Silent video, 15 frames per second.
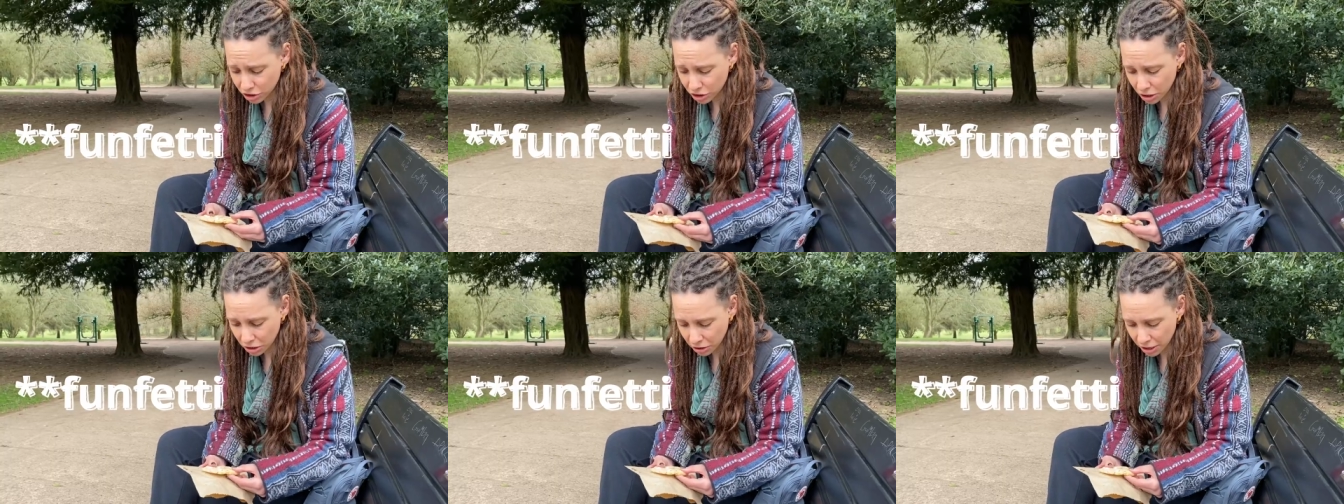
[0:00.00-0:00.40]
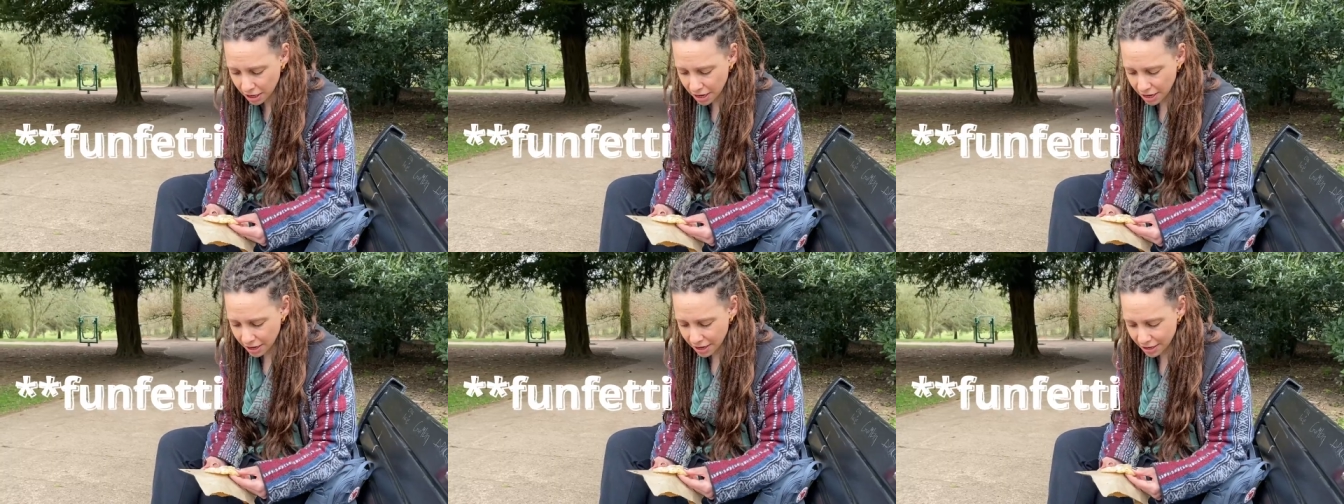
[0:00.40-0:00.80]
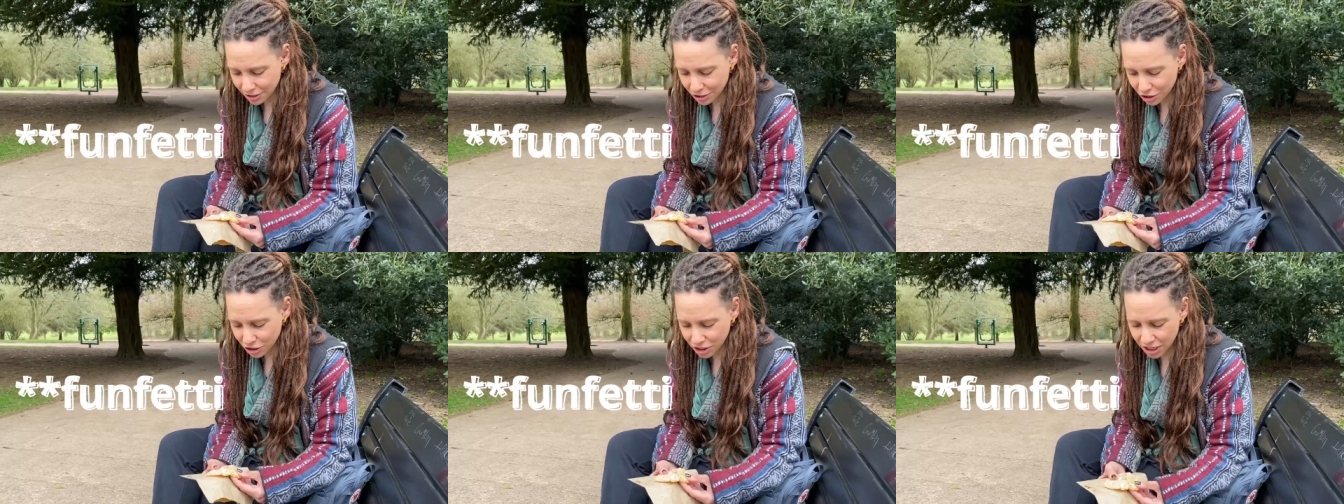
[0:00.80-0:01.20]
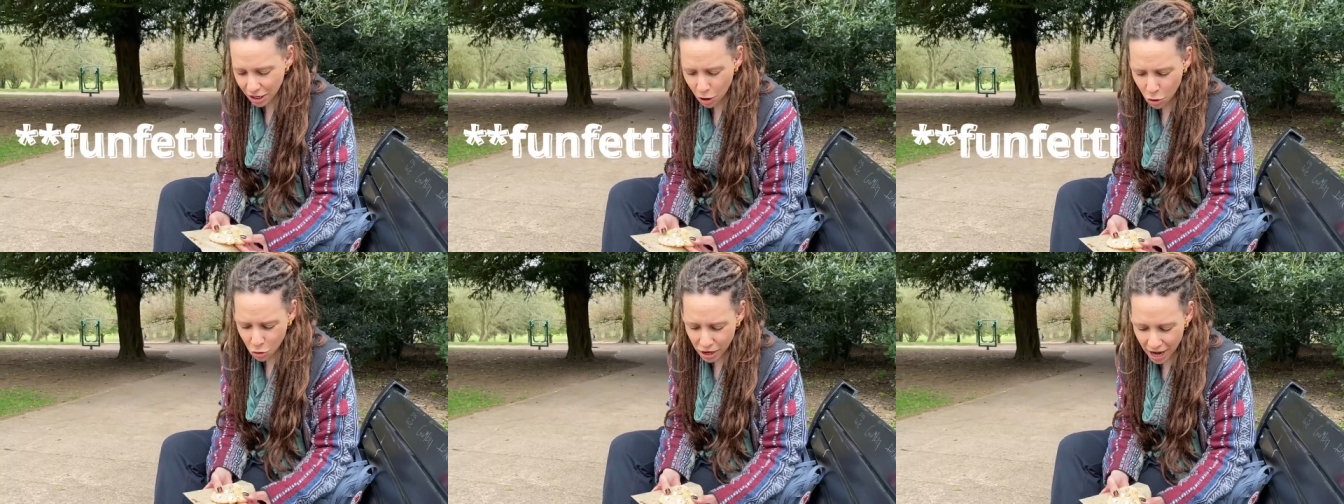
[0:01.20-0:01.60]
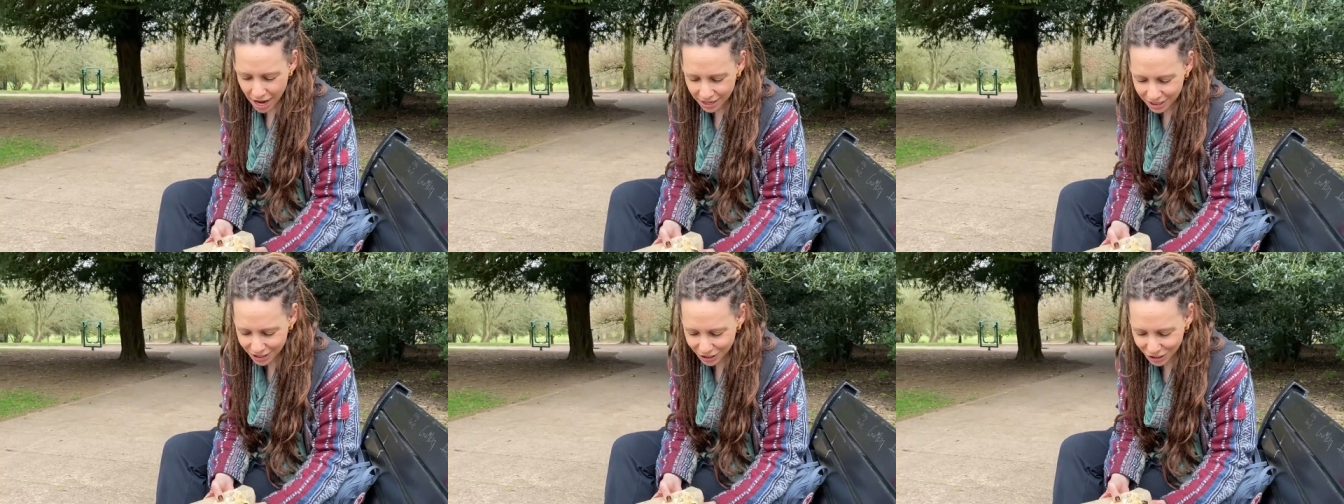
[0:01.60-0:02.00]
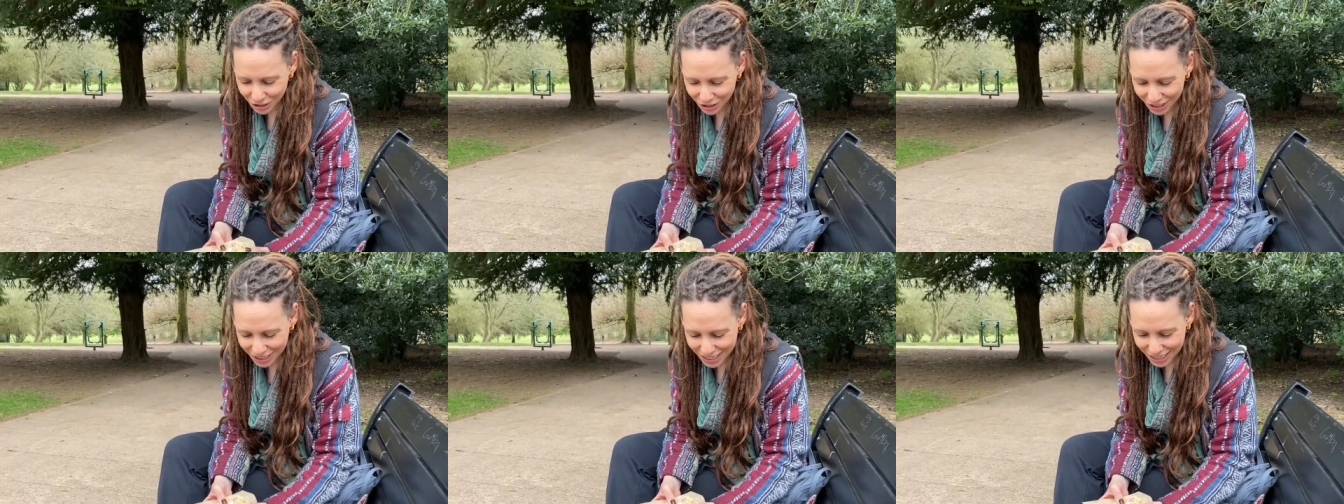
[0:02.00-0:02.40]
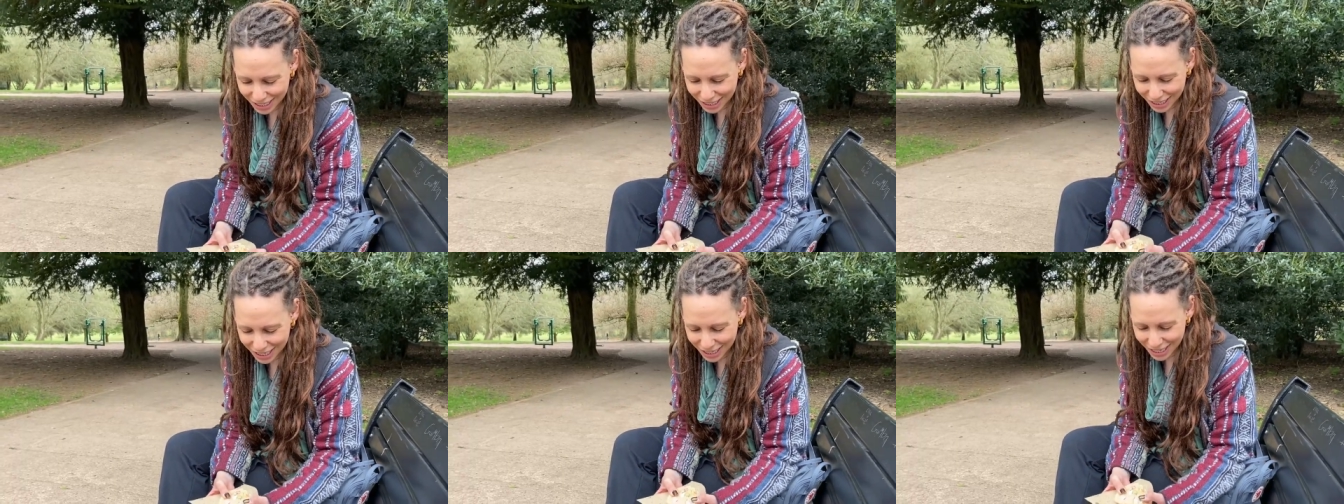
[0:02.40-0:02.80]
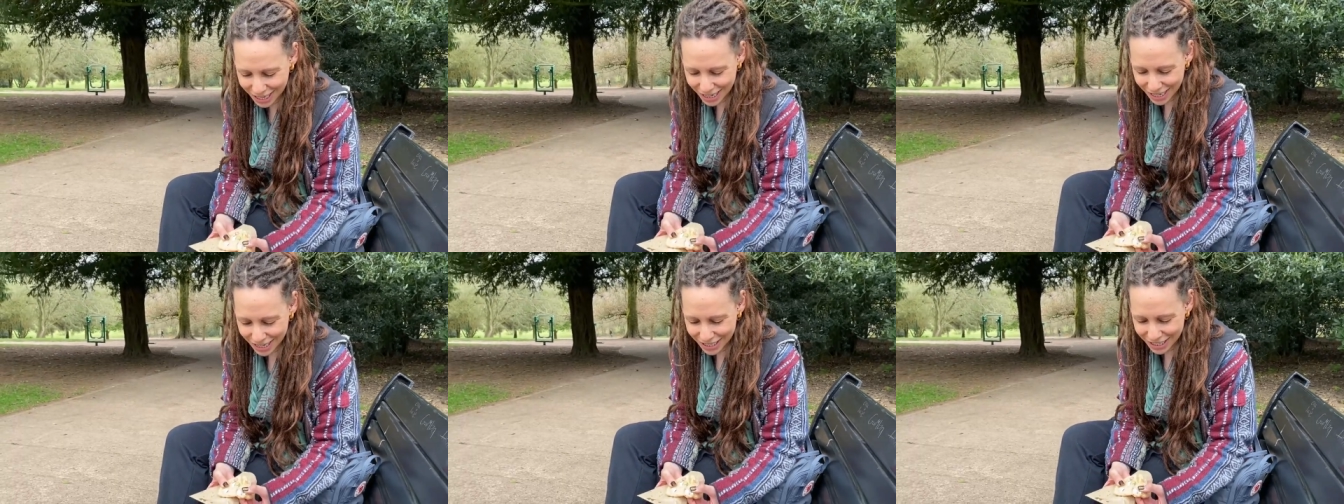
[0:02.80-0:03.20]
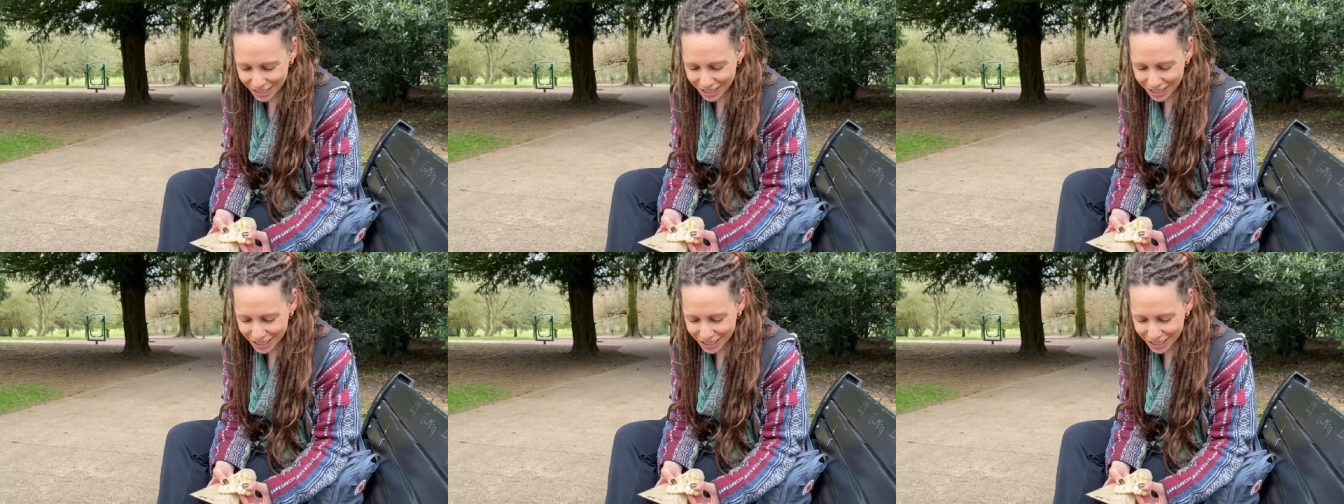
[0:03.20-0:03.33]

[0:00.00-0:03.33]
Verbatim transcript: So let's just see, oh yes, do you see the, the